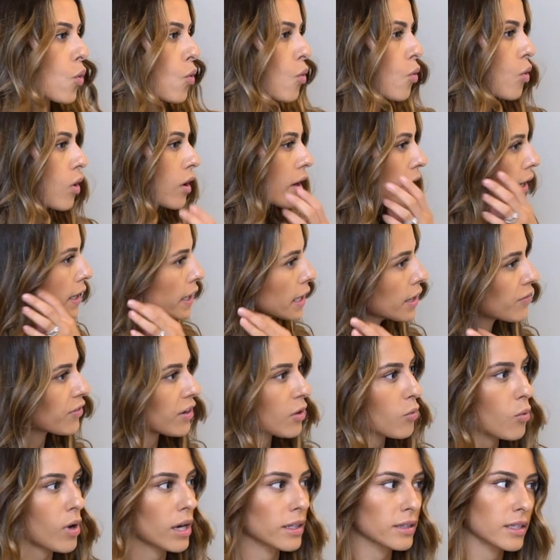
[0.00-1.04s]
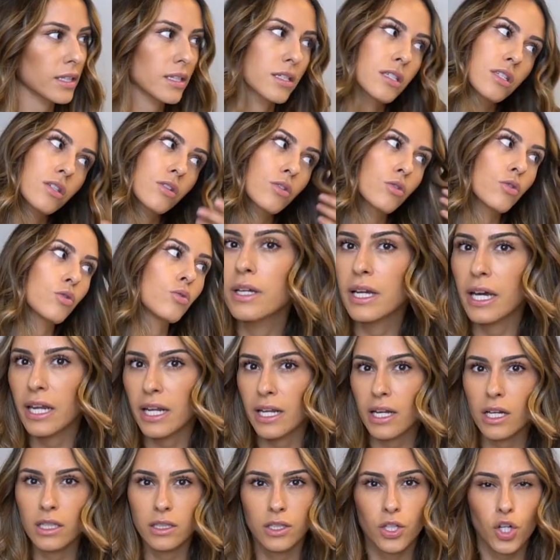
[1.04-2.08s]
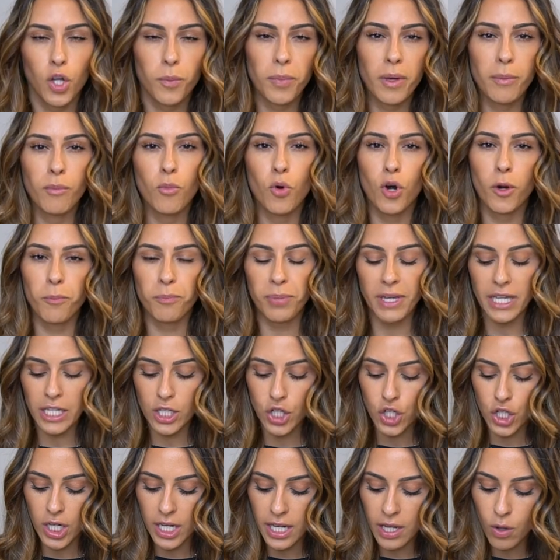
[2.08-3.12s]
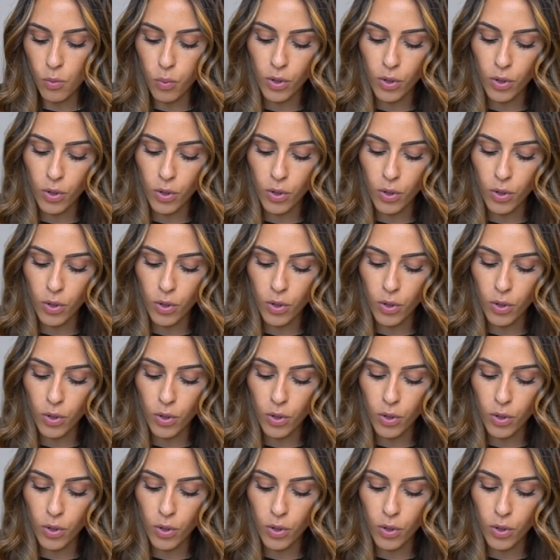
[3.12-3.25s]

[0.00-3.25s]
or if I wanted to, getting a little bit more beachy,